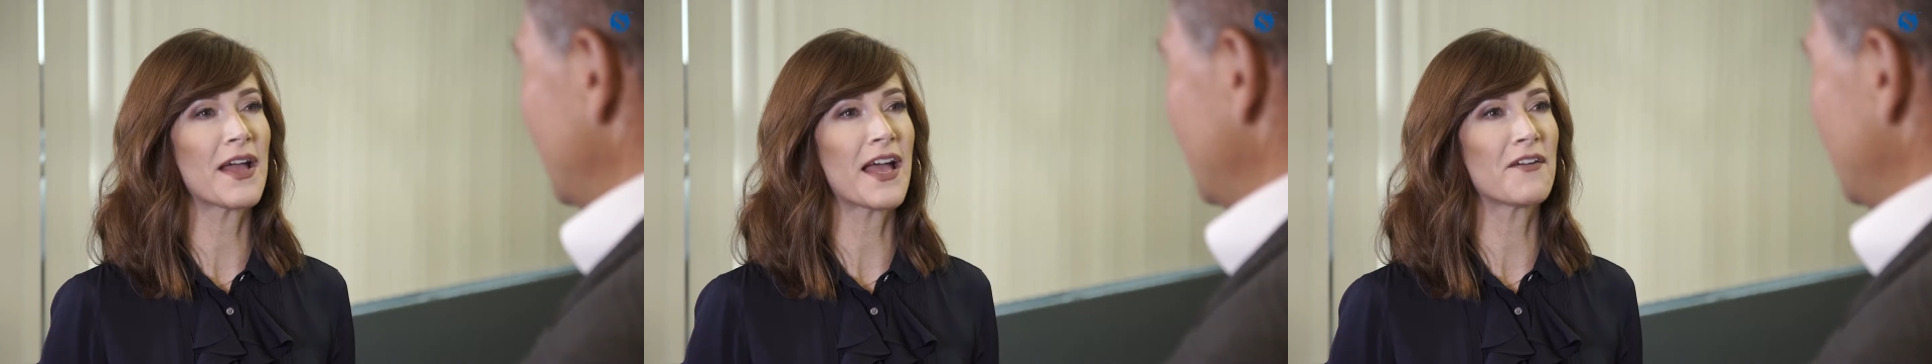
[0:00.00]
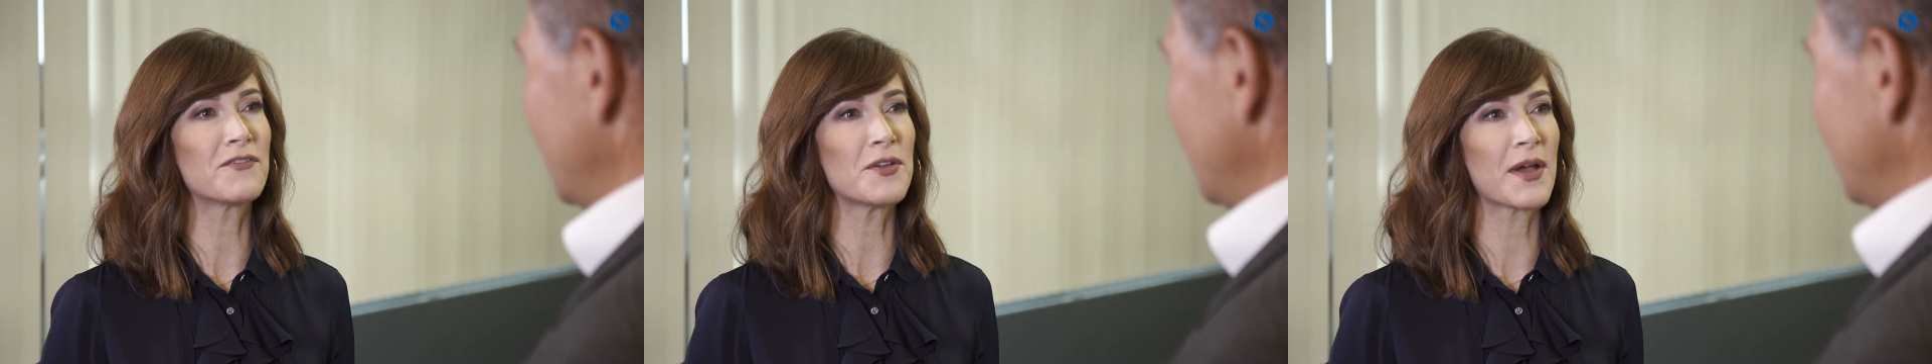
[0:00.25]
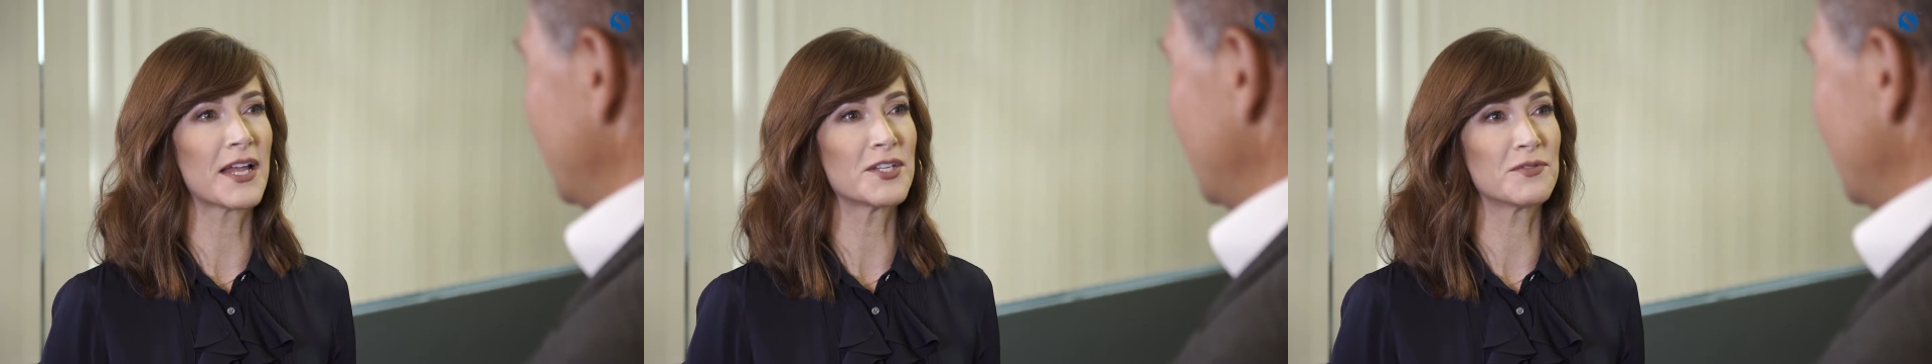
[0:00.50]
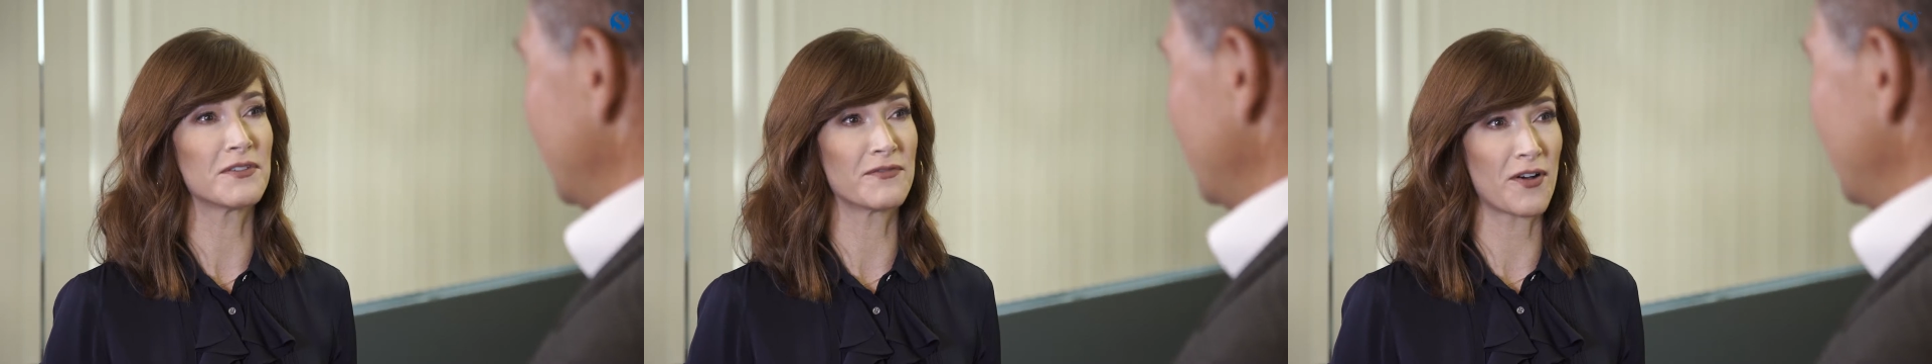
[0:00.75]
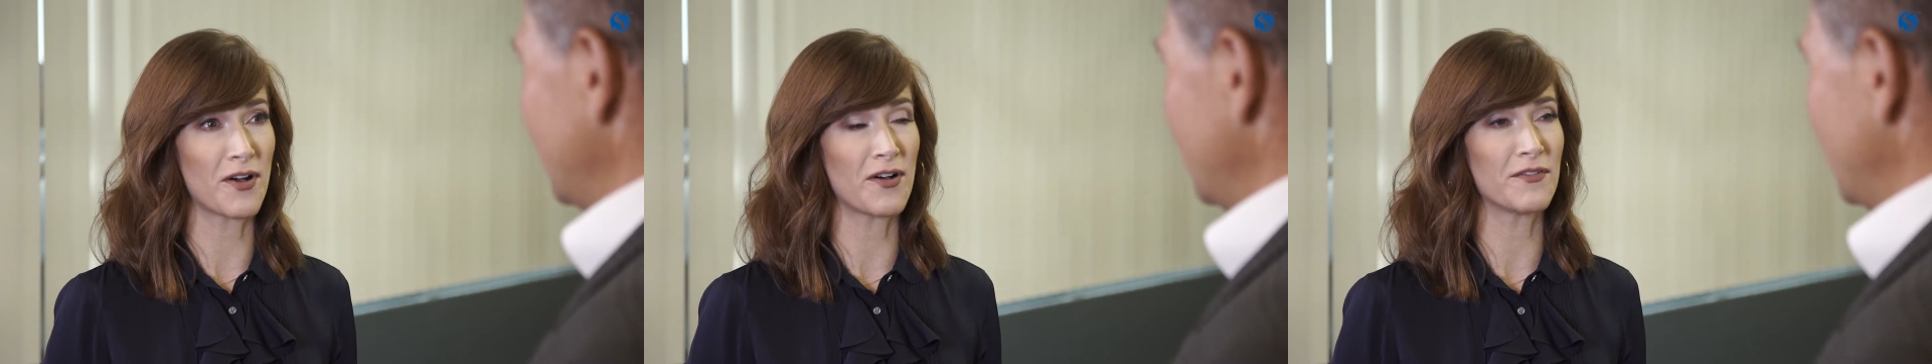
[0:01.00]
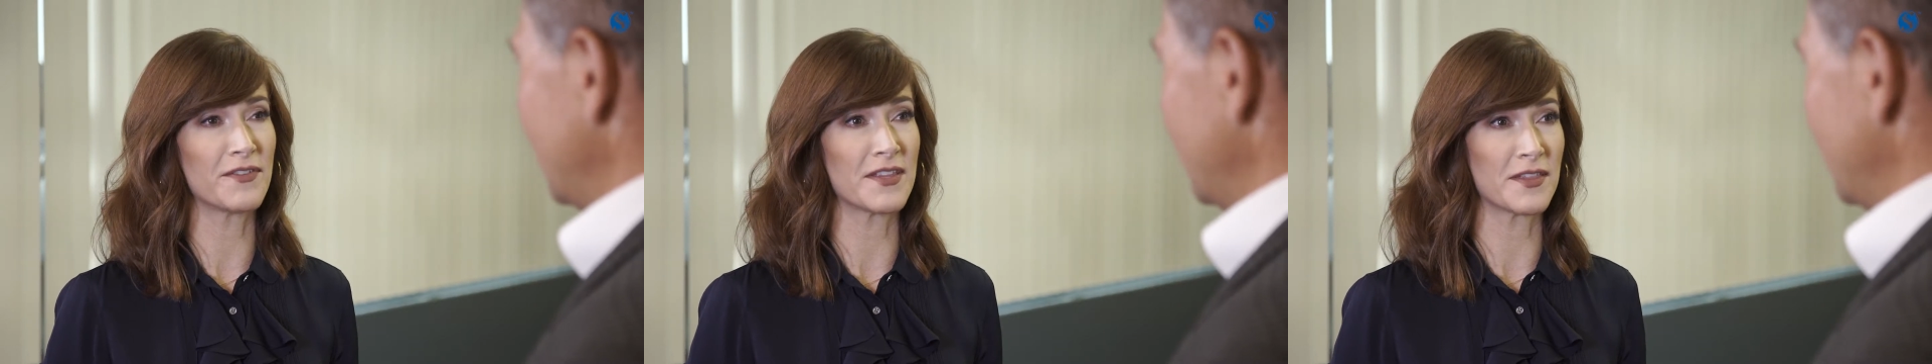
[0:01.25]
have you had to
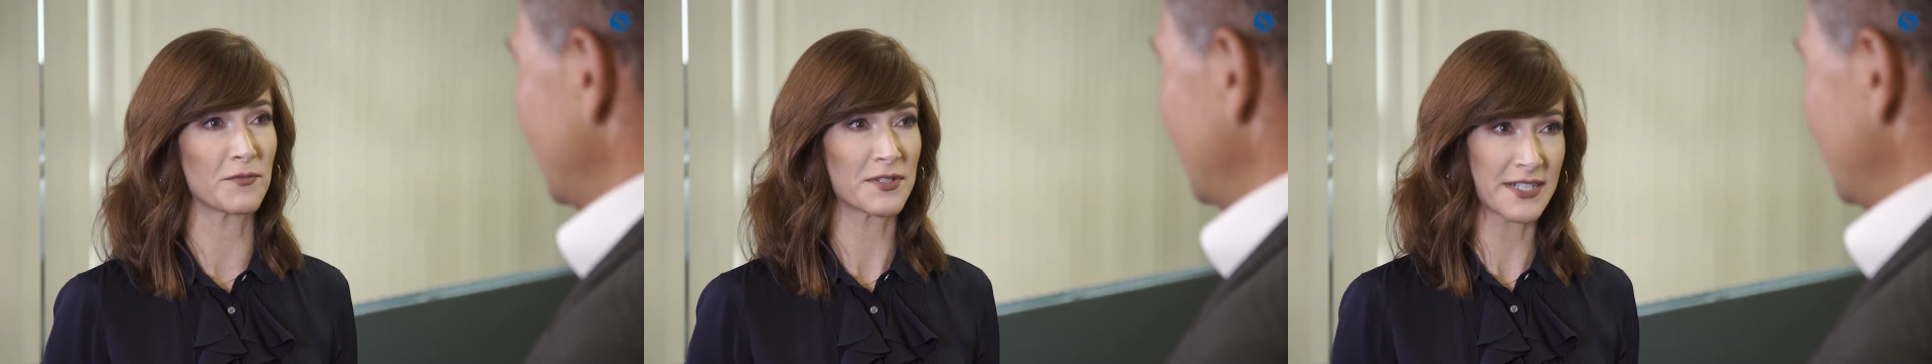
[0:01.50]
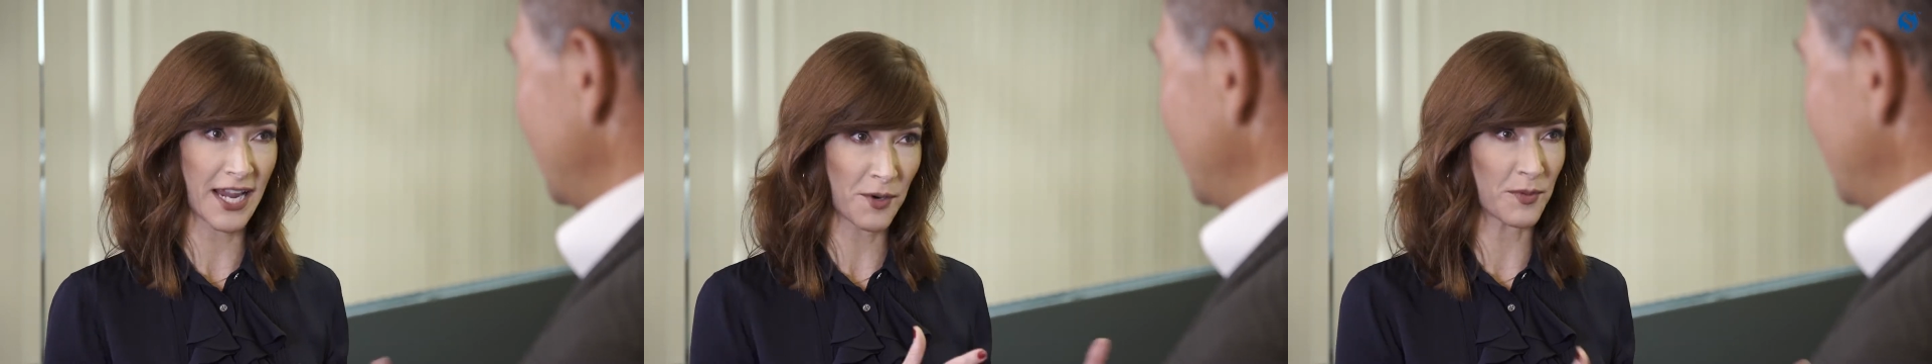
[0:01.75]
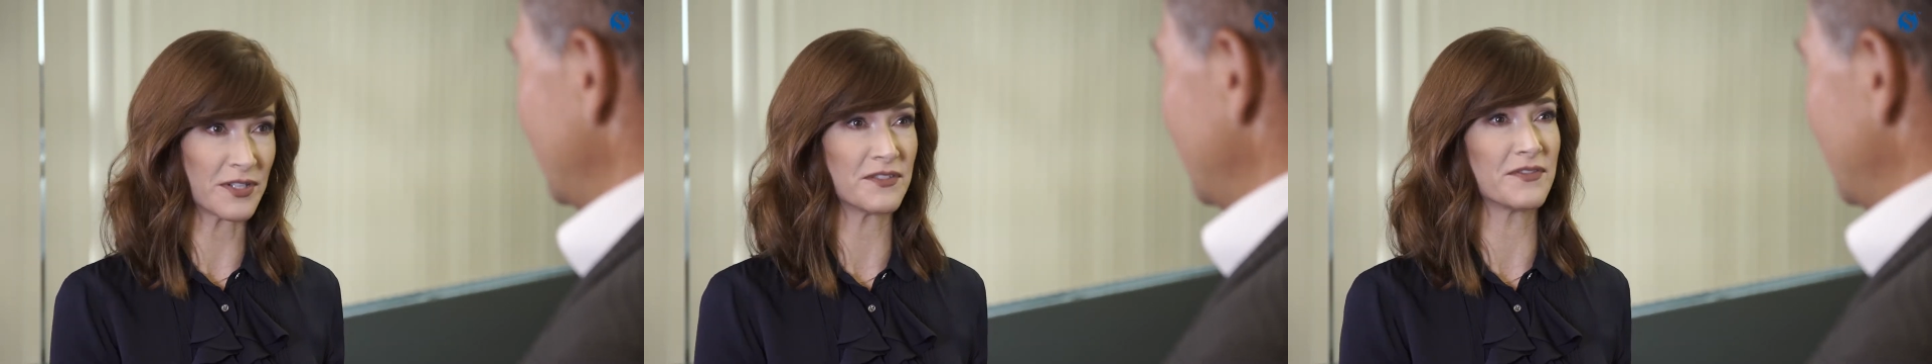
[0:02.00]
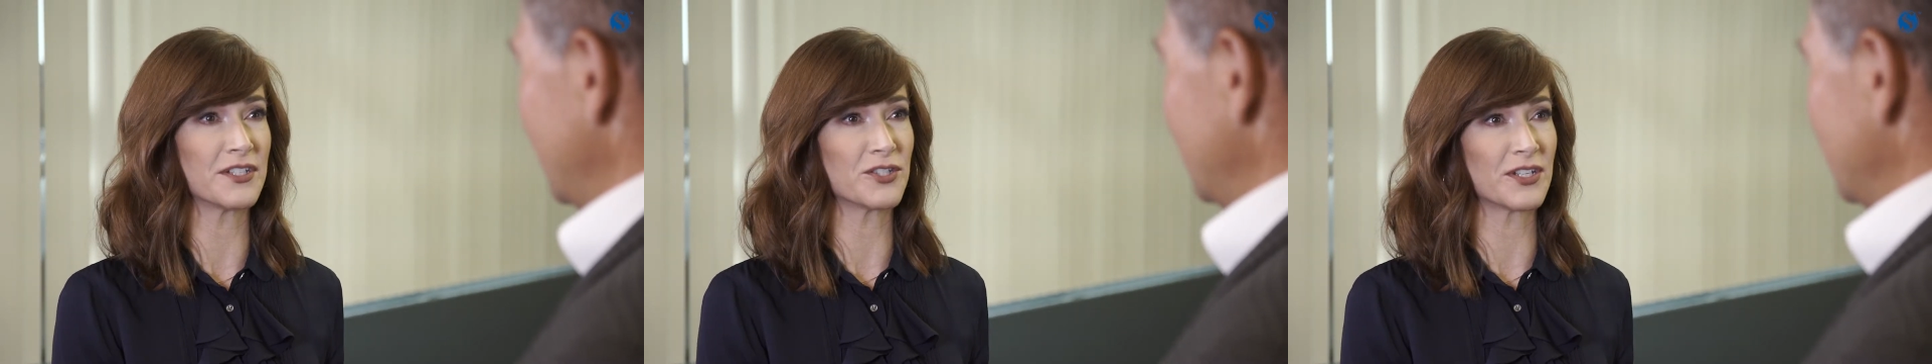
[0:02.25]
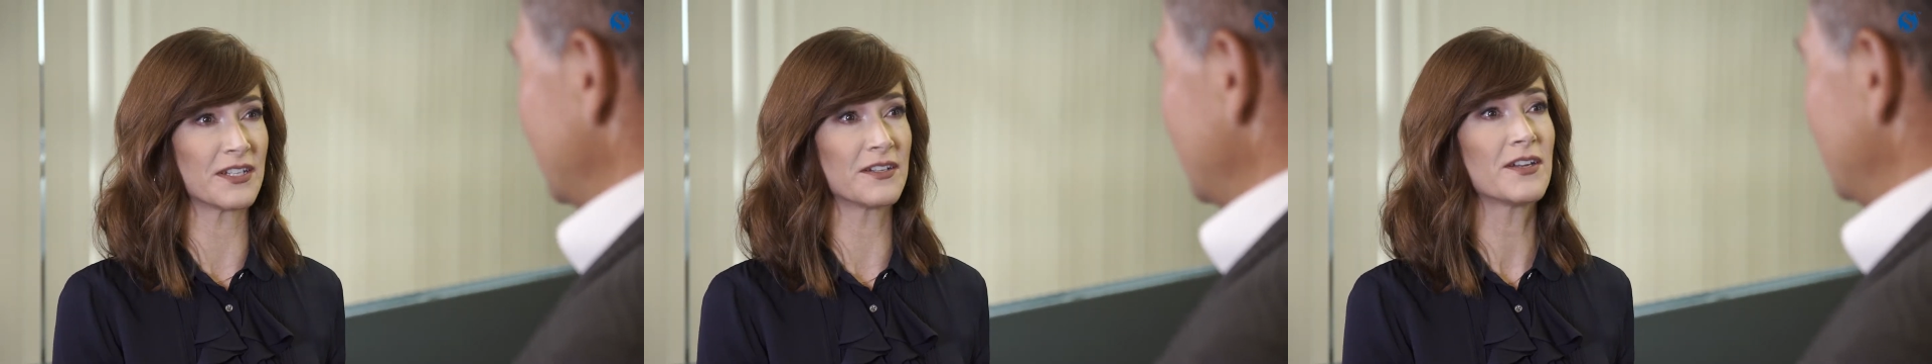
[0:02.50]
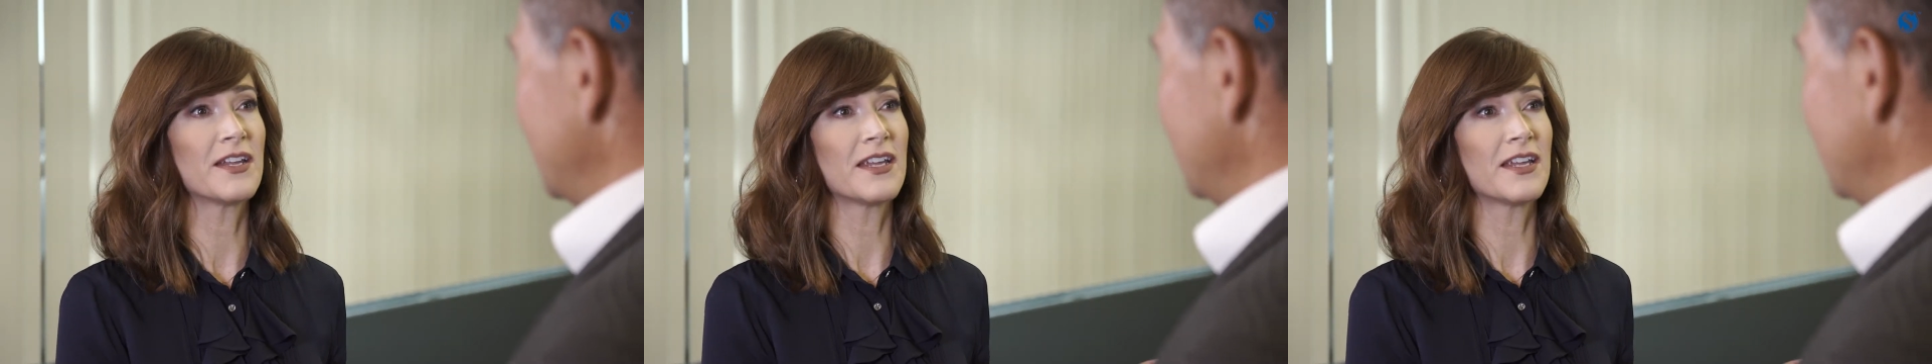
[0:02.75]
evolve in the retirement division